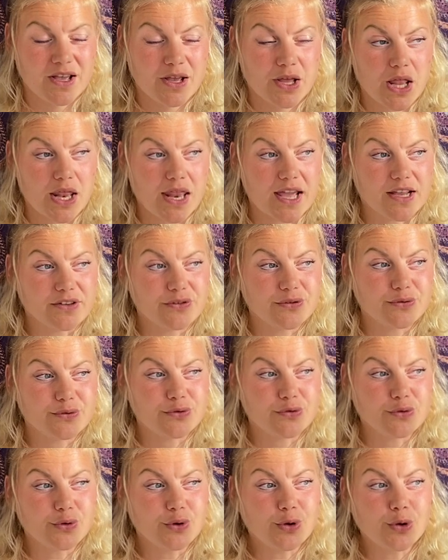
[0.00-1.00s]
I'd like you
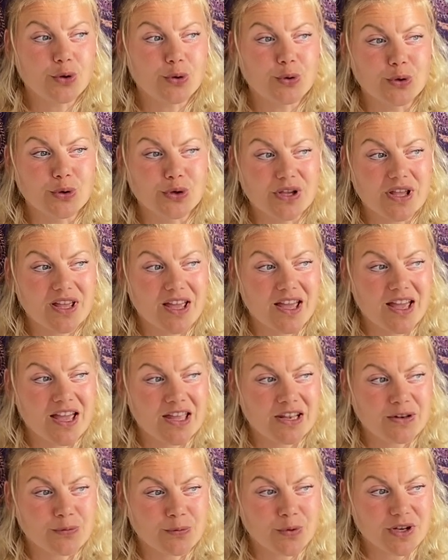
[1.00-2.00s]
to look
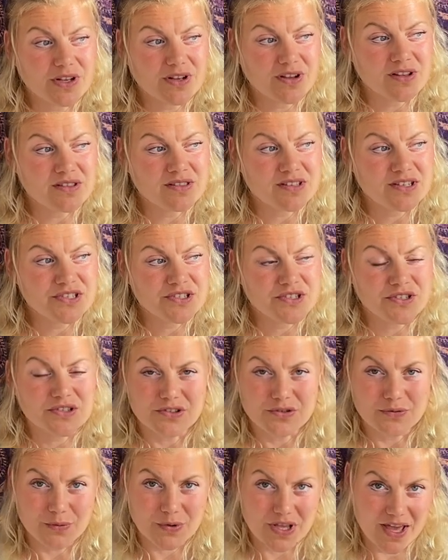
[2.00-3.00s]
at what
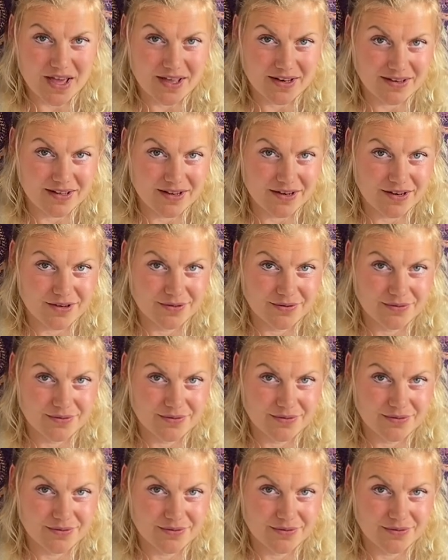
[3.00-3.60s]
conditions we had there.